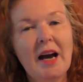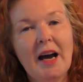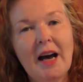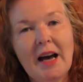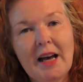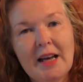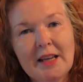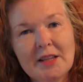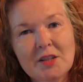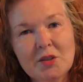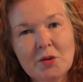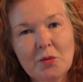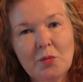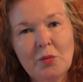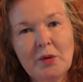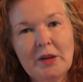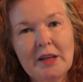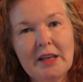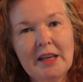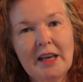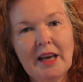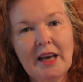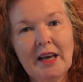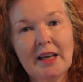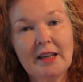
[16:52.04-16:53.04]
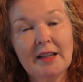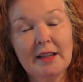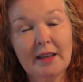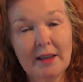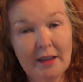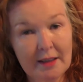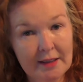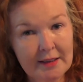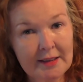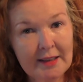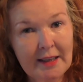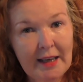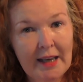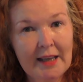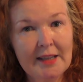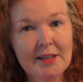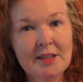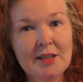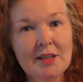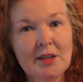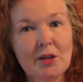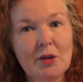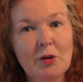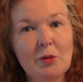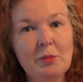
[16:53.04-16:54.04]
And we can, like the
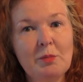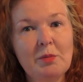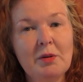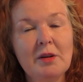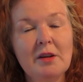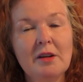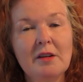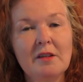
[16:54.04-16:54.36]
antelope,